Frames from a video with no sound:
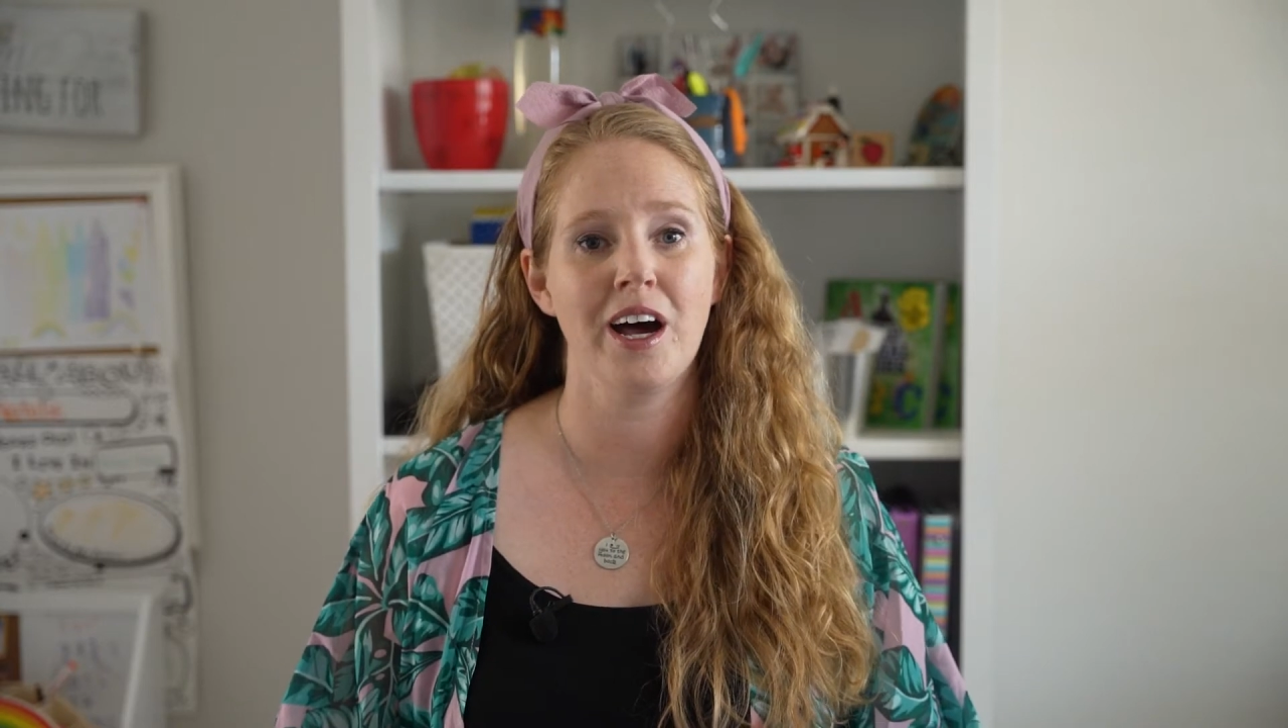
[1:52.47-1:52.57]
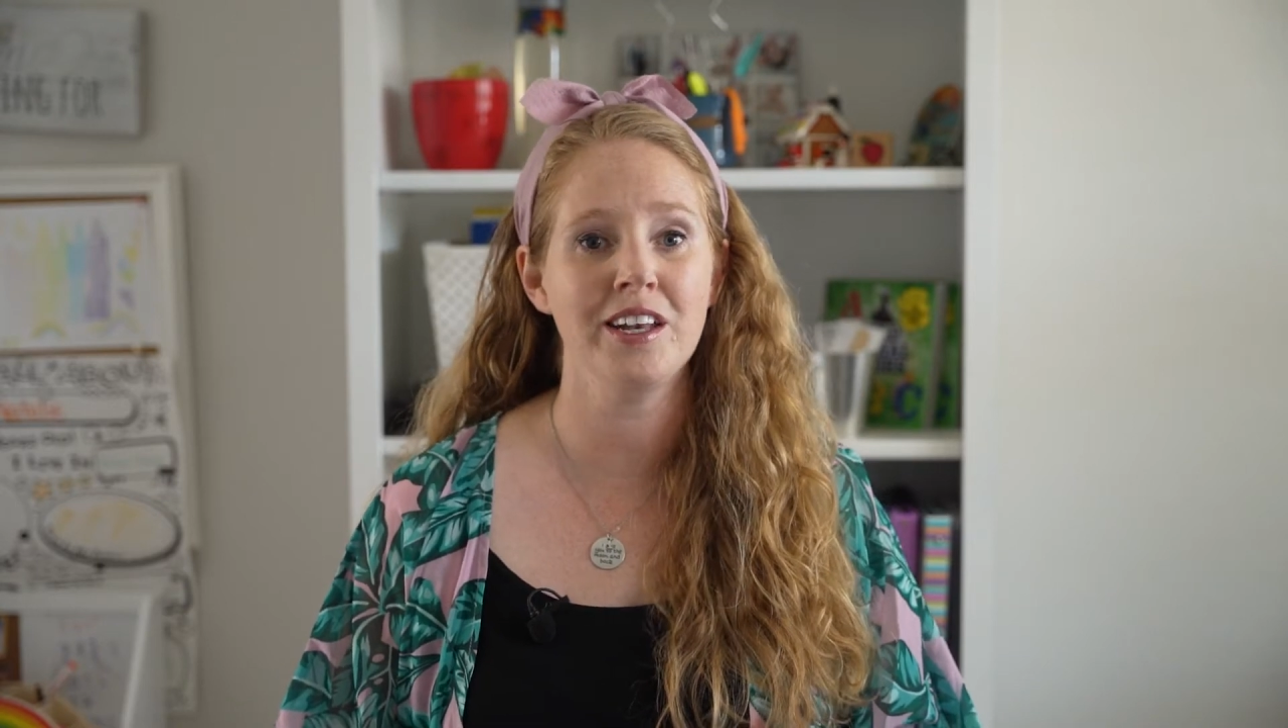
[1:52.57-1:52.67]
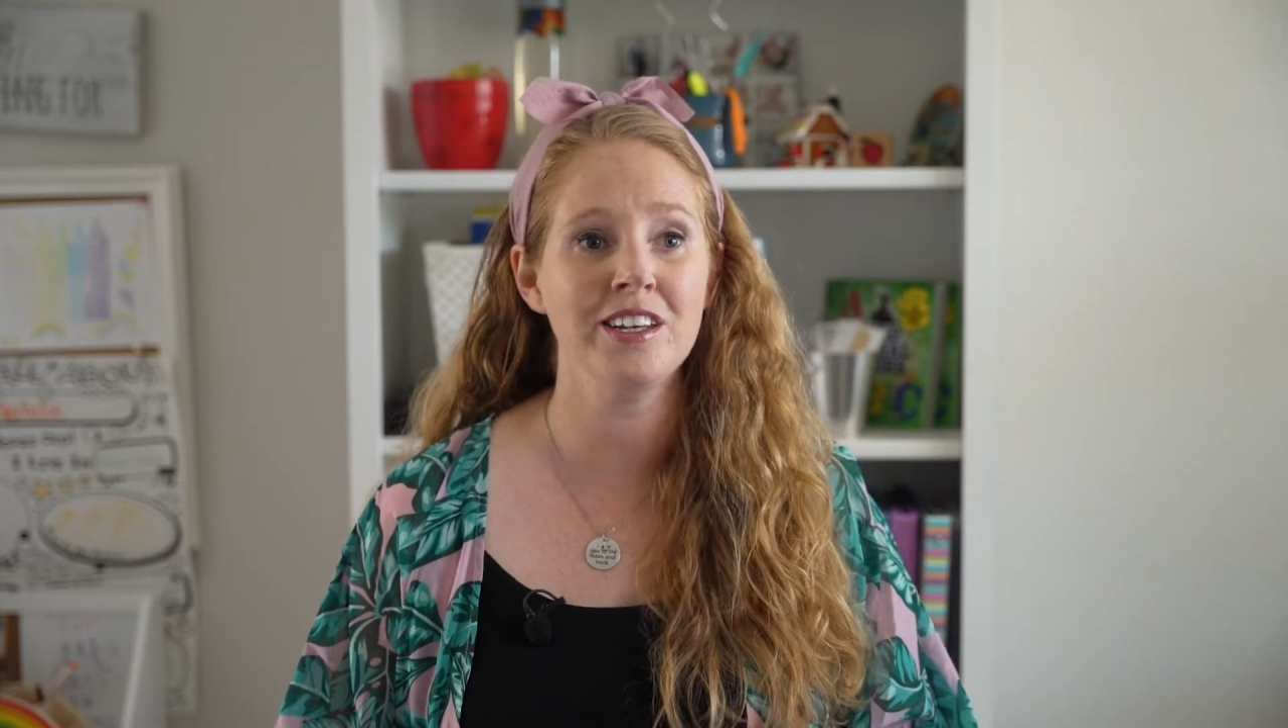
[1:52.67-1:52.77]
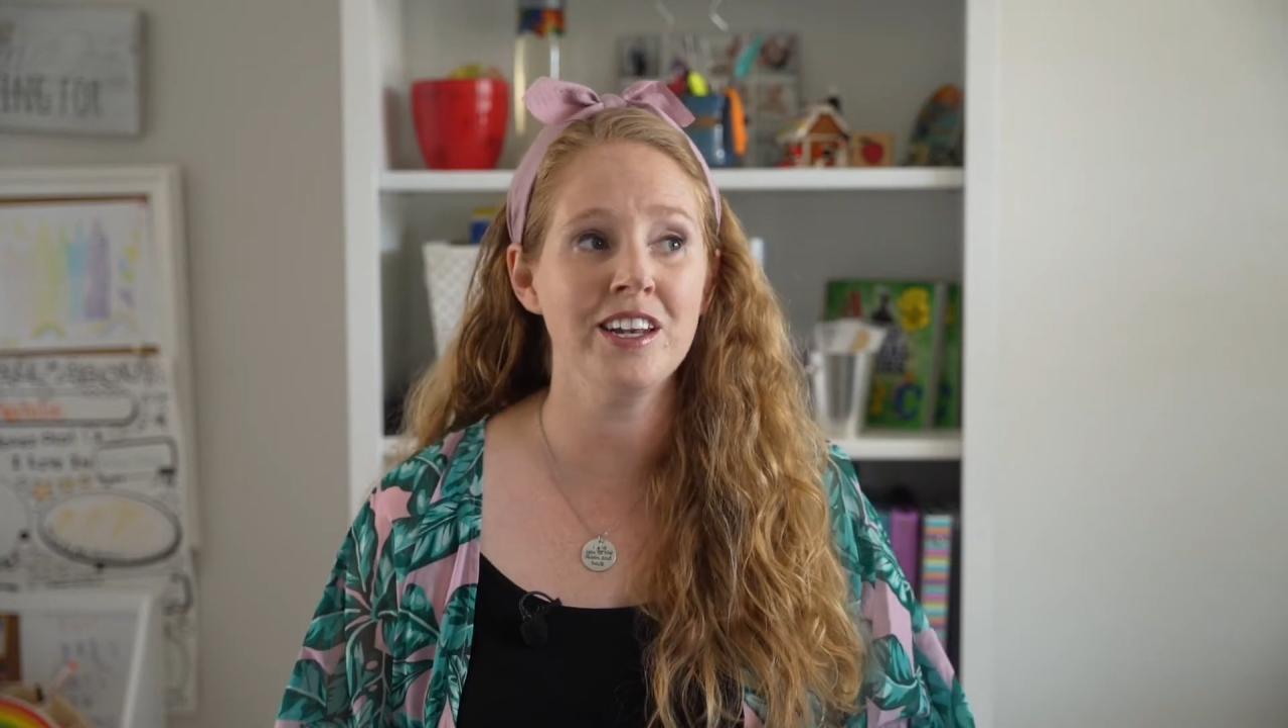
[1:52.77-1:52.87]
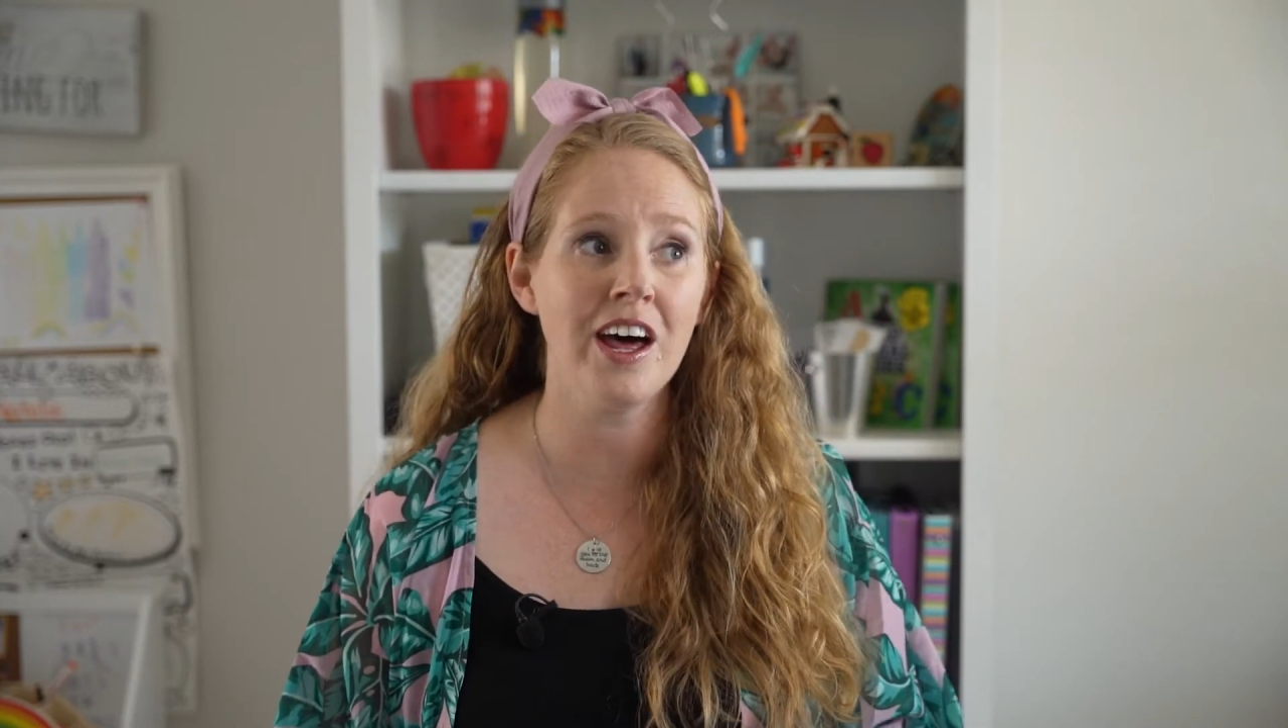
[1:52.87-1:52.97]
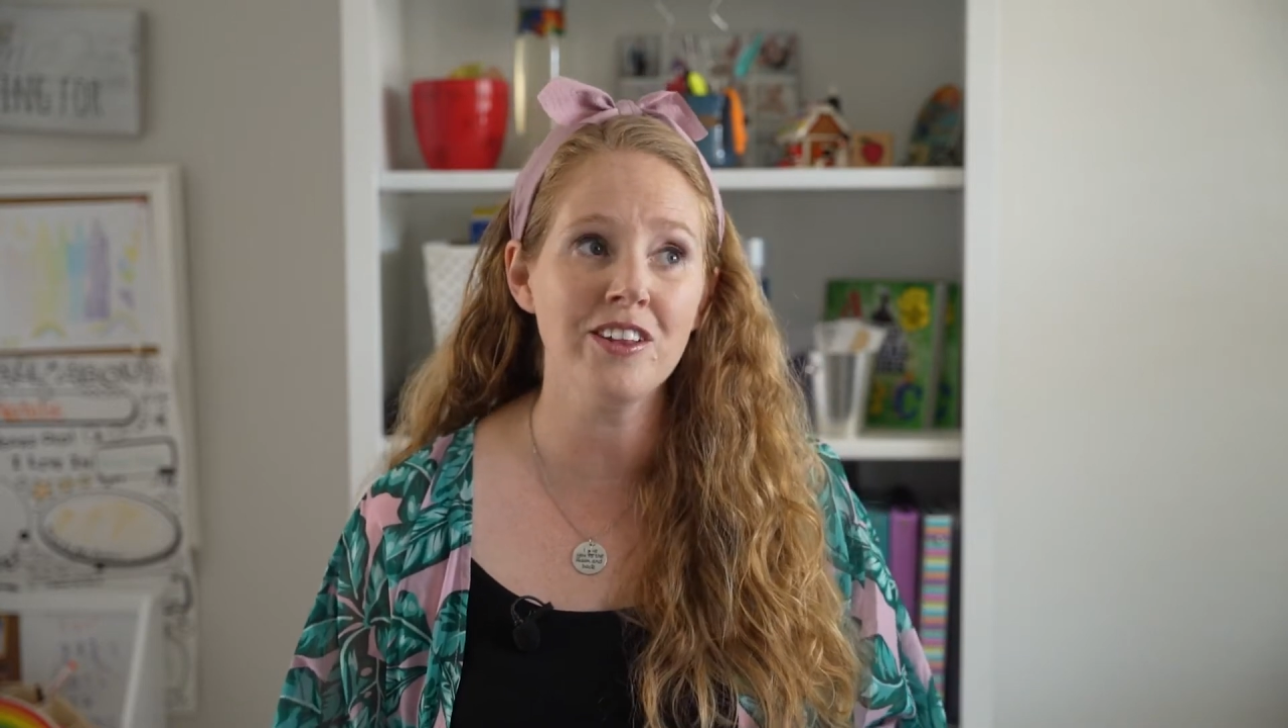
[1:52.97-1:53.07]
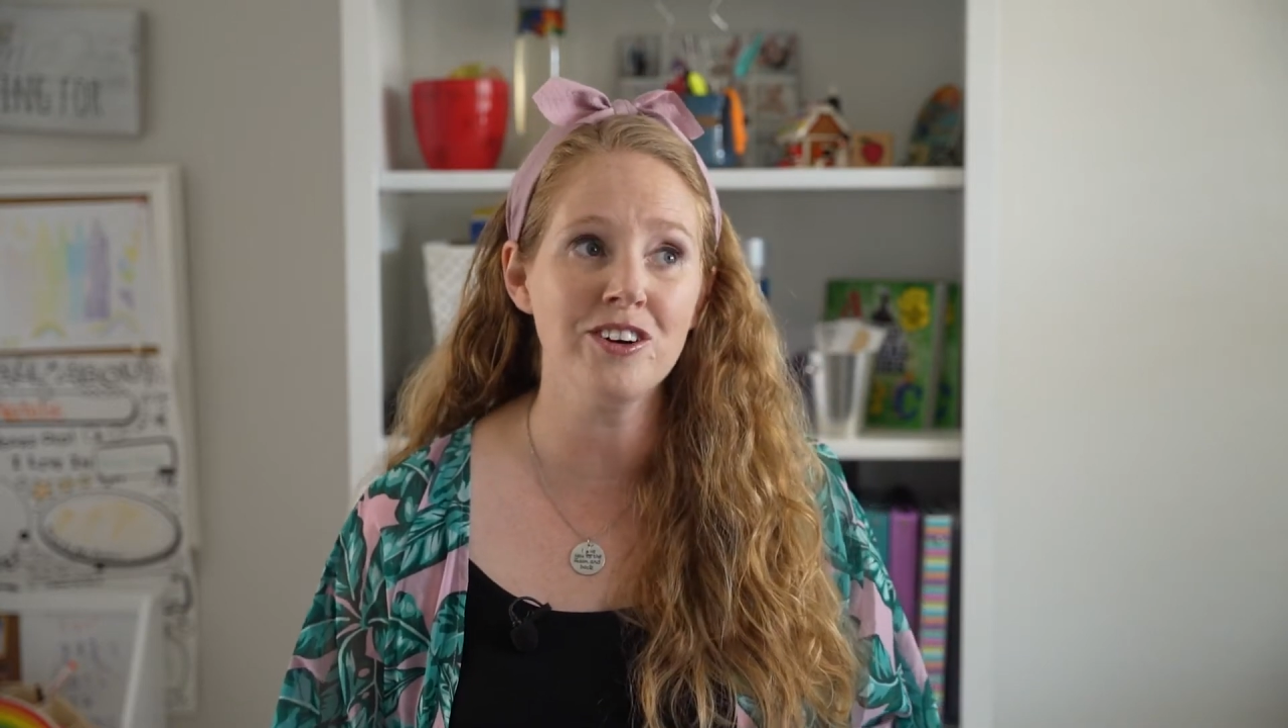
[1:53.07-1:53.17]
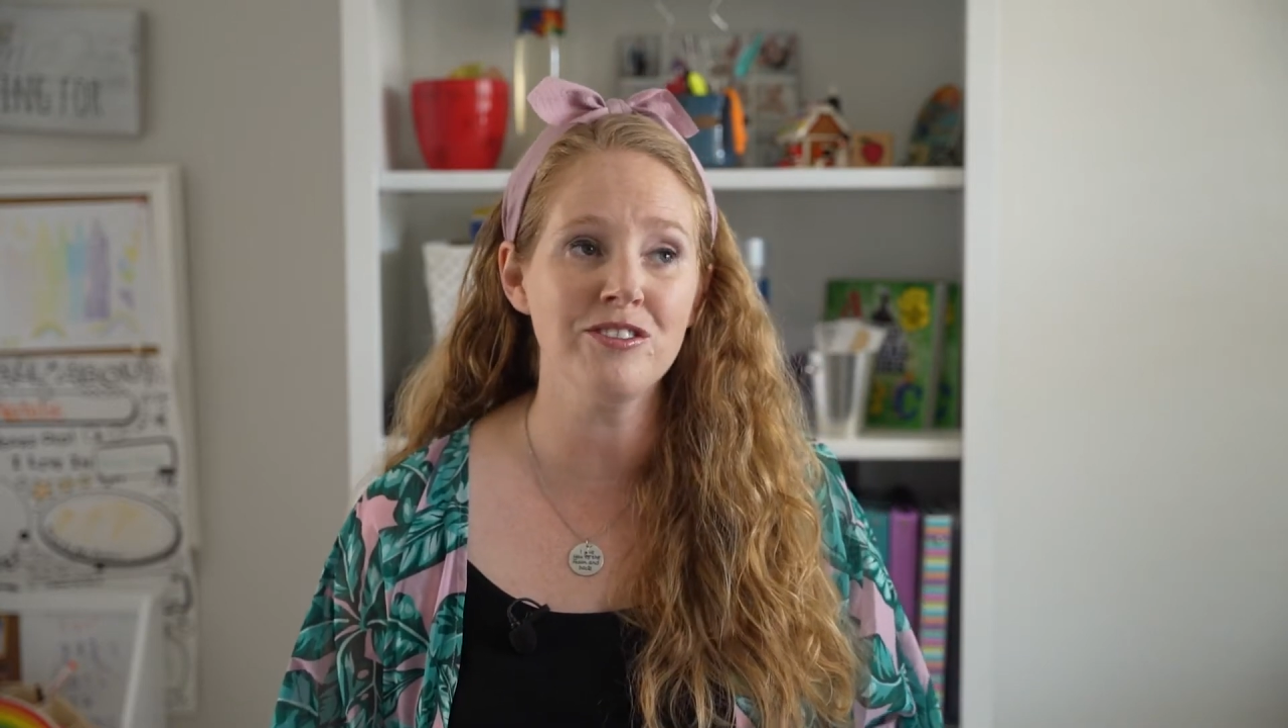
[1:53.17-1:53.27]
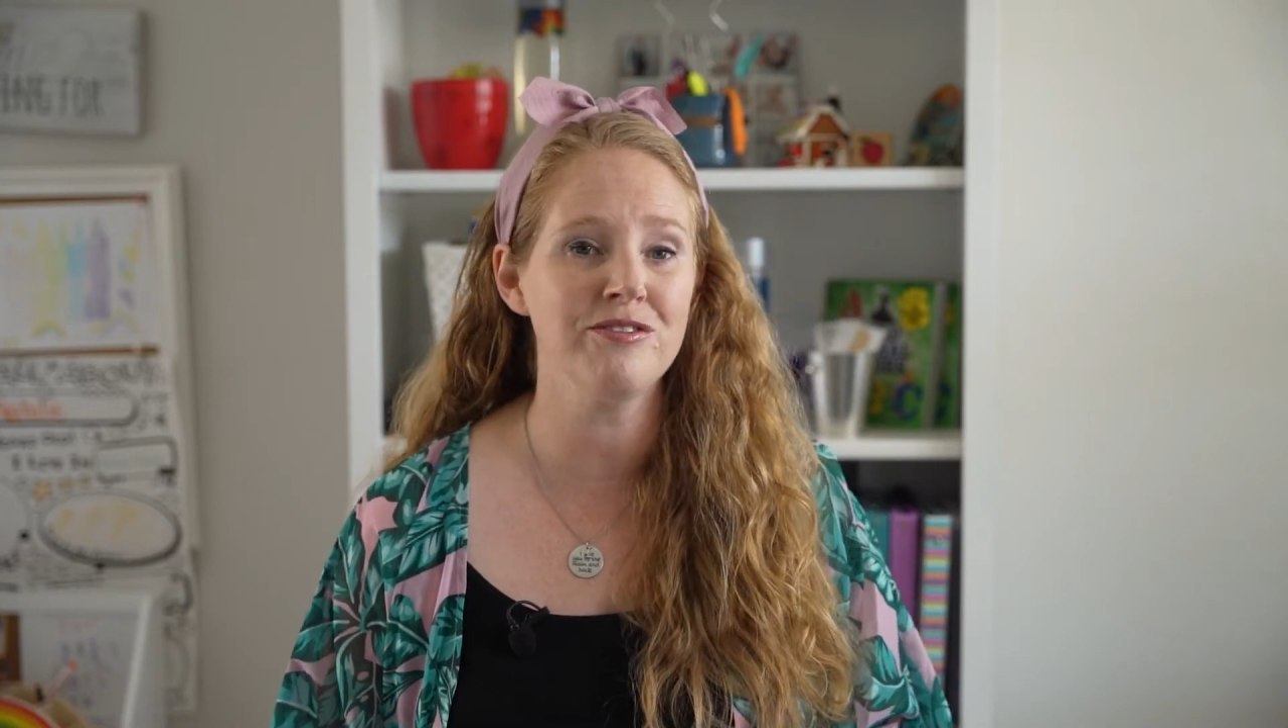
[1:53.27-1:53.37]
another